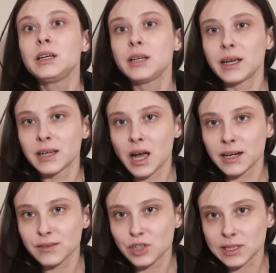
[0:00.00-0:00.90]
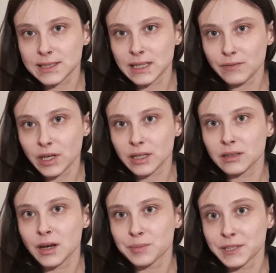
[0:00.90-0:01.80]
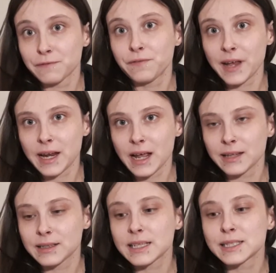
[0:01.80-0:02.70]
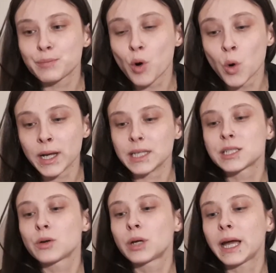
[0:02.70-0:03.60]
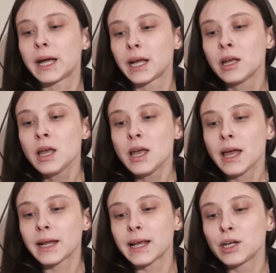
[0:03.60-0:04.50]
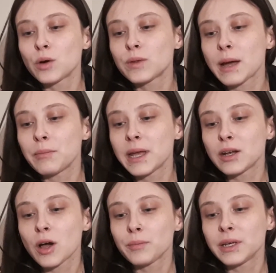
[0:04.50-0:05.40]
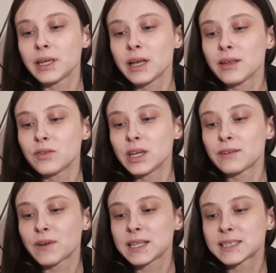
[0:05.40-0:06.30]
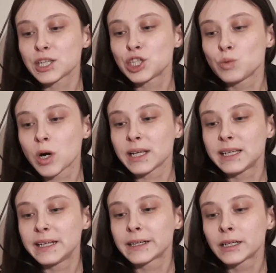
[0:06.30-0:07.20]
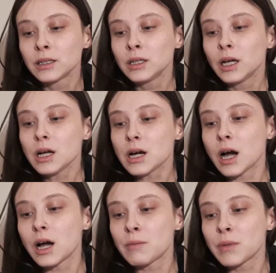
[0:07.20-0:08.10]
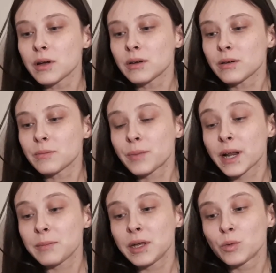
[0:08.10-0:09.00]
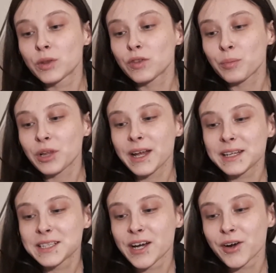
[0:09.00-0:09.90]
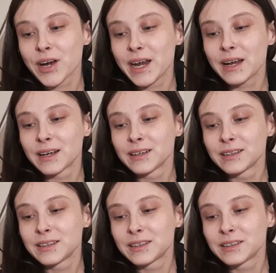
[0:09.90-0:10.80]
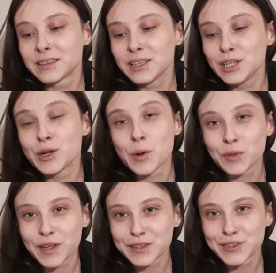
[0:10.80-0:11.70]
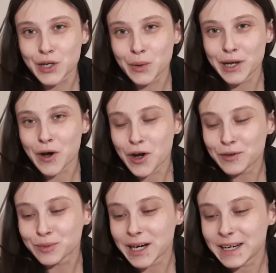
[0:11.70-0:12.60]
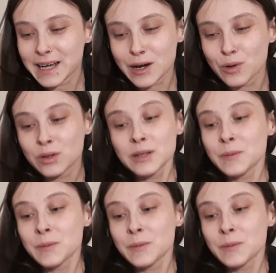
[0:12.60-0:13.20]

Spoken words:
and kind of just leave it up to fate at this point, okay? And I know that may not be the advice that you want to hear, but I mean, with the planetary, you know, things going on right now,